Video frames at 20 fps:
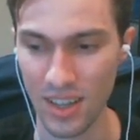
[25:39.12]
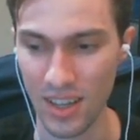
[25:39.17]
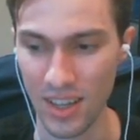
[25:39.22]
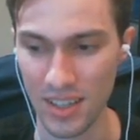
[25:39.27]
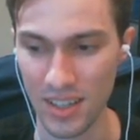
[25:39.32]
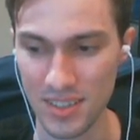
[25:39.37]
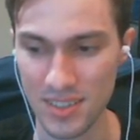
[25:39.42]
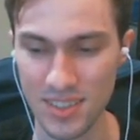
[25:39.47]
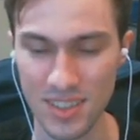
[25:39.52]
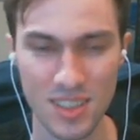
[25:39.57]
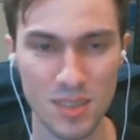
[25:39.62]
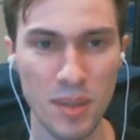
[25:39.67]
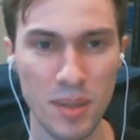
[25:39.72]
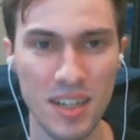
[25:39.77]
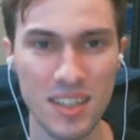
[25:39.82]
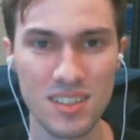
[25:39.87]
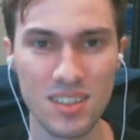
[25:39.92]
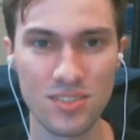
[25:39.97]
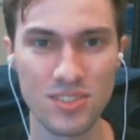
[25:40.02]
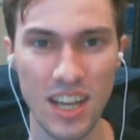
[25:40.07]
6
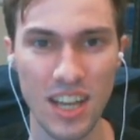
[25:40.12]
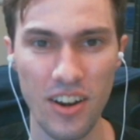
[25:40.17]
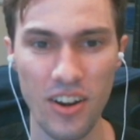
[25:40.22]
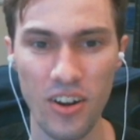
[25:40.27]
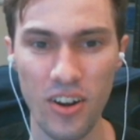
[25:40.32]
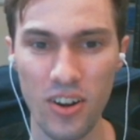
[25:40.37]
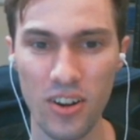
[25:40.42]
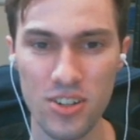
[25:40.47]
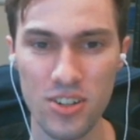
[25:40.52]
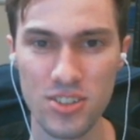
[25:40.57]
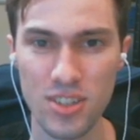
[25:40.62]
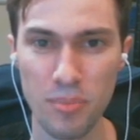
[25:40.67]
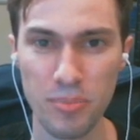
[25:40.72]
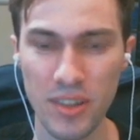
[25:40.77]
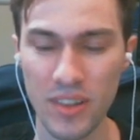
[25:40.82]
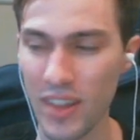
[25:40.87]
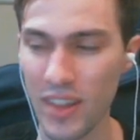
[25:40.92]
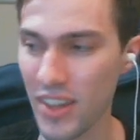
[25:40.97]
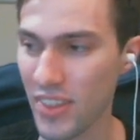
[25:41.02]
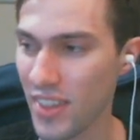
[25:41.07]
Minutes of Terror or something
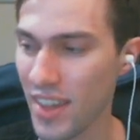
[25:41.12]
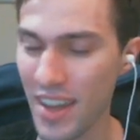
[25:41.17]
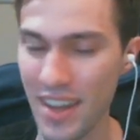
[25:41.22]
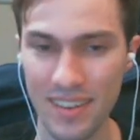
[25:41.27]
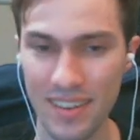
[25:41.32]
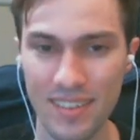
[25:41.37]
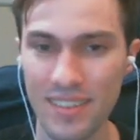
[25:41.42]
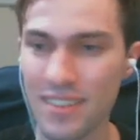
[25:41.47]
like that.